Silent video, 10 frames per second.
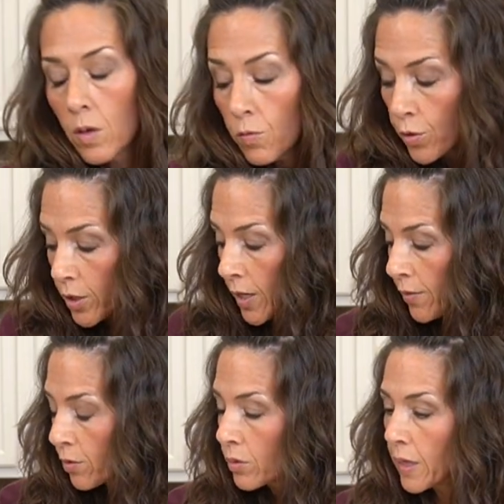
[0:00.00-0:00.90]
For
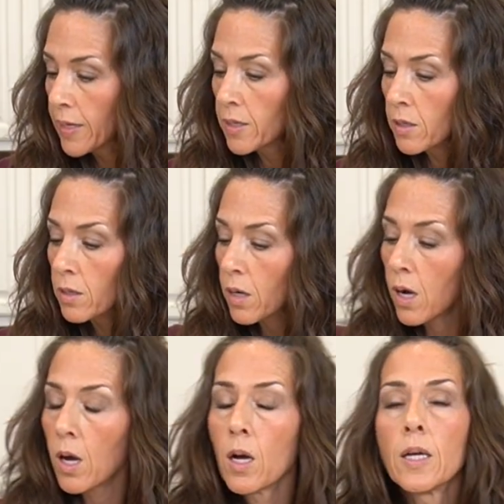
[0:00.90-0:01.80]
another layer,
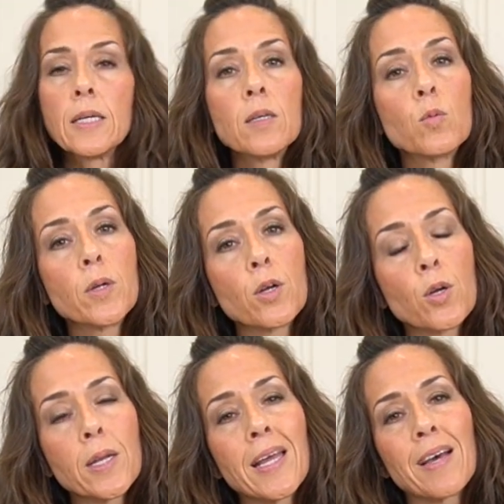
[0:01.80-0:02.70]
we are
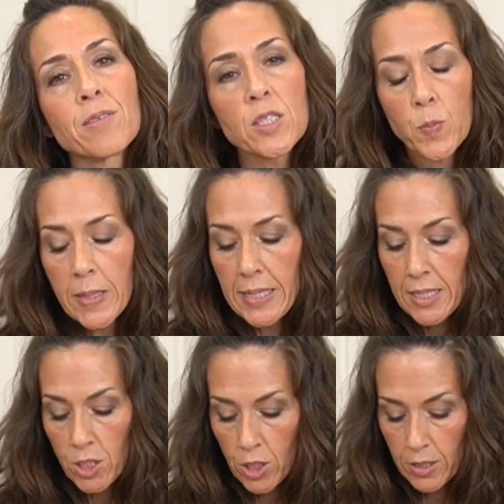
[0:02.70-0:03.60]
going to have
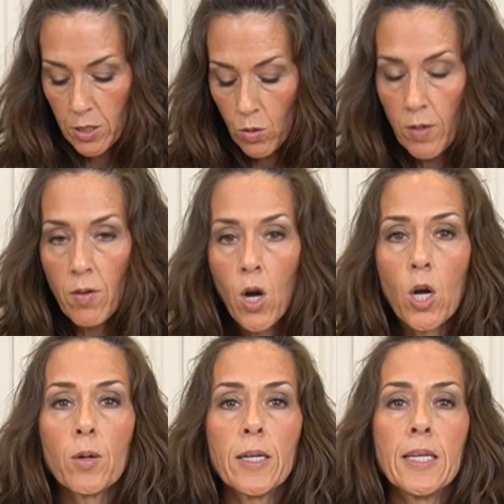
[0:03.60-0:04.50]
spinach, and so I've
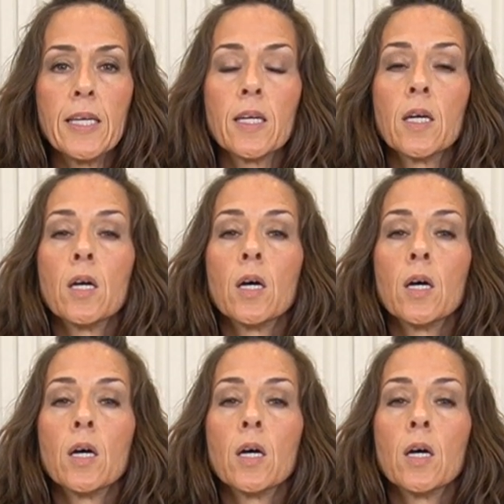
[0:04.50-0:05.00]
already